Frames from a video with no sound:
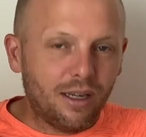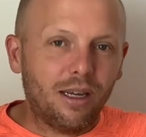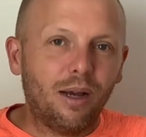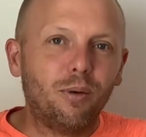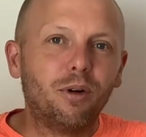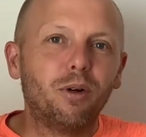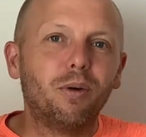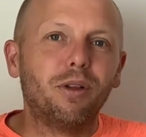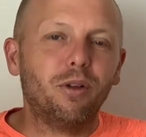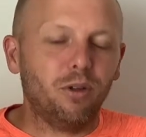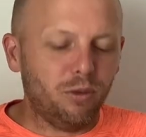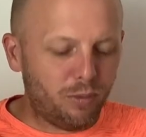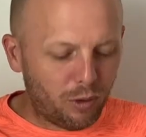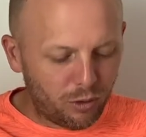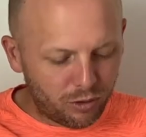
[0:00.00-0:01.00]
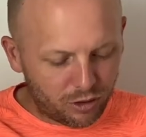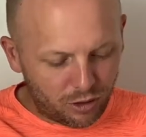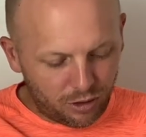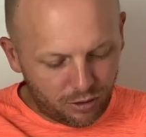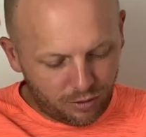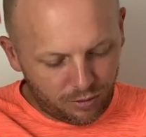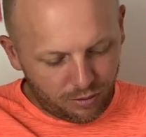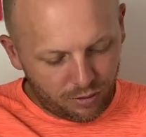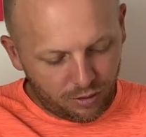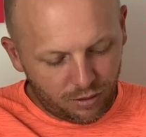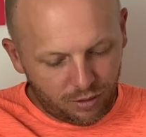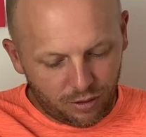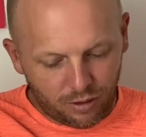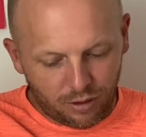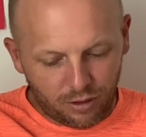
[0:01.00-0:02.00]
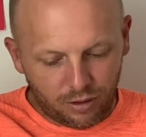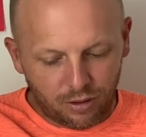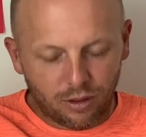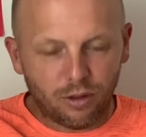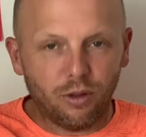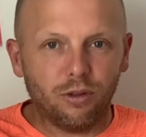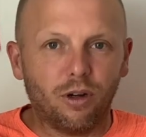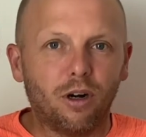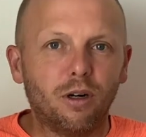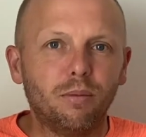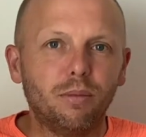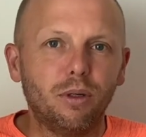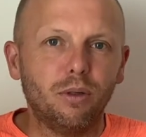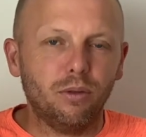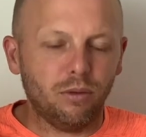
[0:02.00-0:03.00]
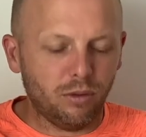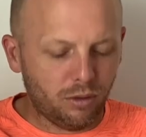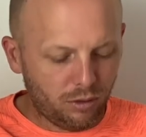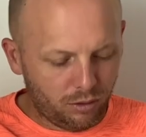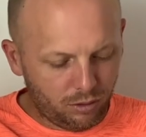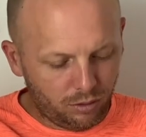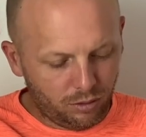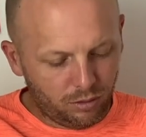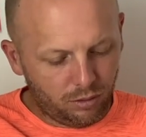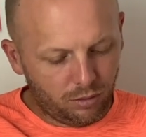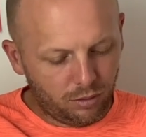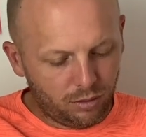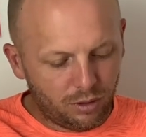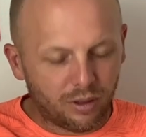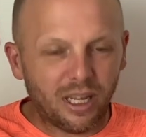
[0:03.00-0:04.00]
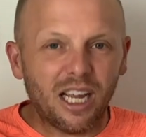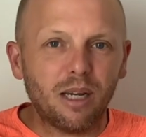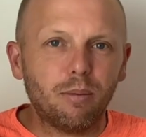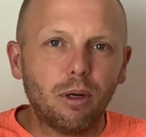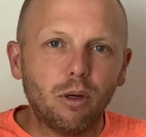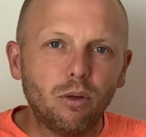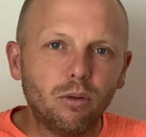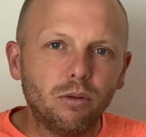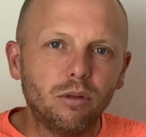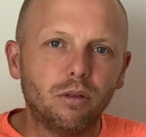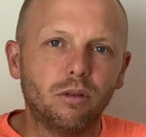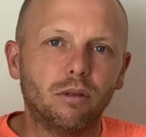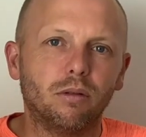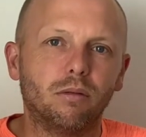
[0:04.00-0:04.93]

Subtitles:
I wonder what those bones are. Are those arm bones? Leg bones?